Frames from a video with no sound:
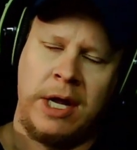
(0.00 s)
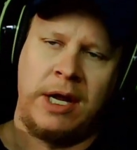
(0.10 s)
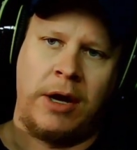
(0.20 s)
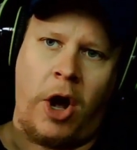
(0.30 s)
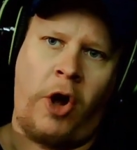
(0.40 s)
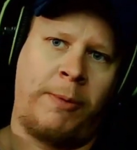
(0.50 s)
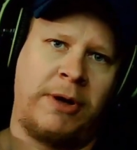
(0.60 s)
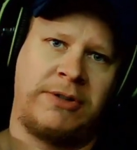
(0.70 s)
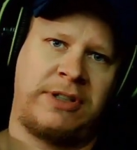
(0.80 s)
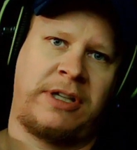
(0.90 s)

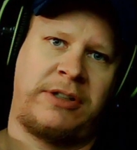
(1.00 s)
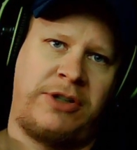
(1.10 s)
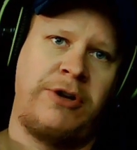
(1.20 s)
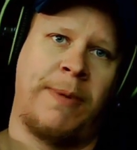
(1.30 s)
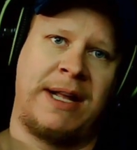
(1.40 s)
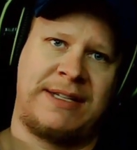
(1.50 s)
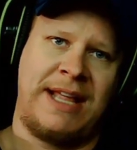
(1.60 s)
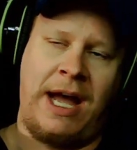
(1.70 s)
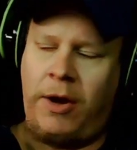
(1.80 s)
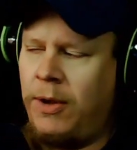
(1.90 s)
almost 2 months
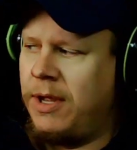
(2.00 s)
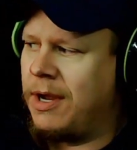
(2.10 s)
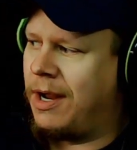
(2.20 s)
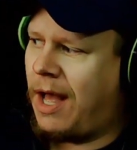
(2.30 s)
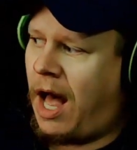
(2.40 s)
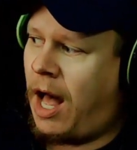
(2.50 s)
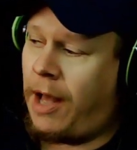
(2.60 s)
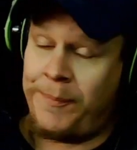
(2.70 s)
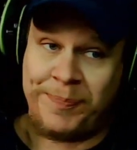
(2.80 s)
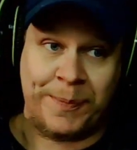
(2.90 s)
now.
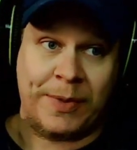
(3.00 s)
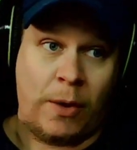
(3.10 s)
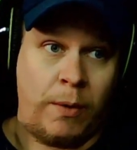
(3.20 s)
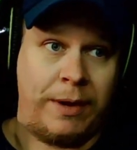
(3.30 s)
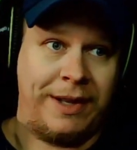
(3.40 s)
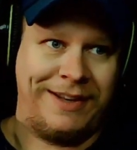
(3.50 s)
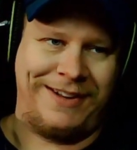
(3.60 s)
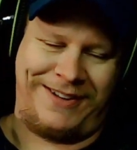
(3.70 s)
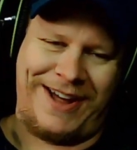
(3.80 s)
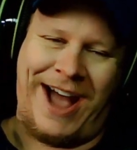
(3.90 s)
I
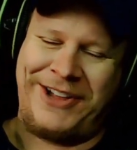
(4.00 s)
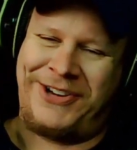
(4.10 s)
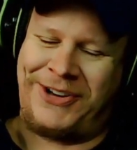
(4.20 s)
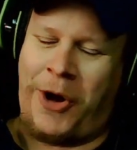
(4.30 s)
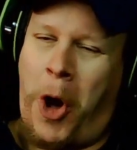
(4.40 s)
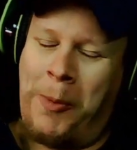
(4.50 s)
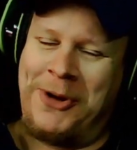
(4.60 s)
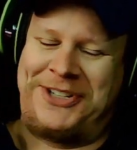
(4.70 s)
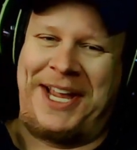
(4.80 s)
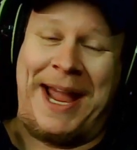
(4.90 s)
took
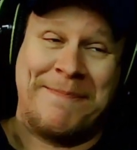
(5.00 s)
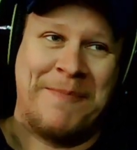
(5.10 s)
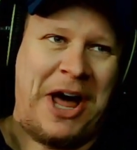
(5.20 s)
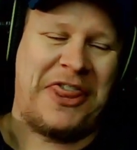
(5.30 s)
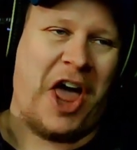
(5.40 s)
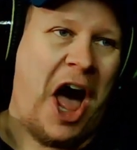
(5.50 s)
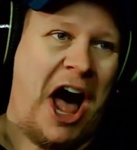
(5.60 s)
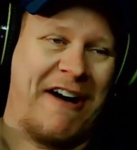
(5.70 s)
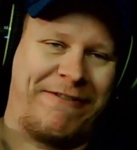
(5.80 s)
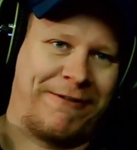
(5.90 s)
almost a month
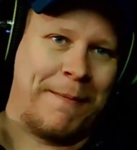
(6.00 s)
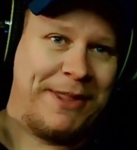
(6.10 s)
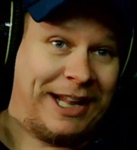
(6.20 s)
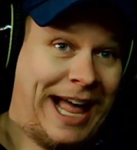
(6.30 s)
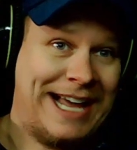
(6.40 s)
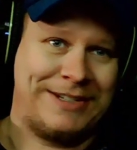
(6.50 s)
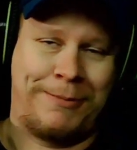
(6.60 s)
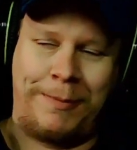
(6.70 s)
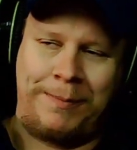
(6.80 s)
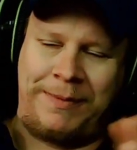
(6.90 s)
off from the last.
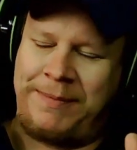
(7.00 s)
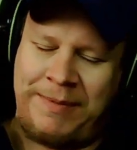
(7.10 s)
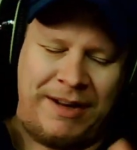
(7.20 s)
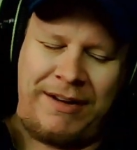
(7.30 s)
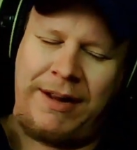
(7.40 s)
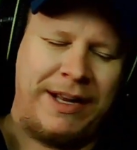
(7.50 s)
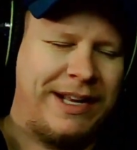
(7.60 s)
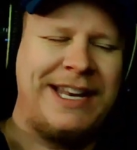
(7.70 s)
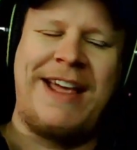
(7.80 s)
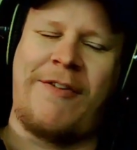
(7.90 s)

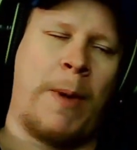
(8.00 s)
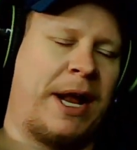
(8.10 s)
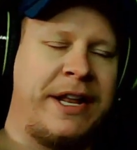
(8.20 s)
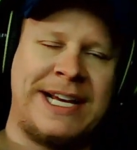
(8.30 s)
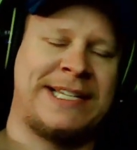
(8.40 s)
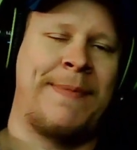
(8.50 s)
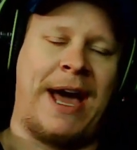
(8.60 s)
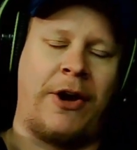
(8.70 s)
Never mind. It doesn't matter.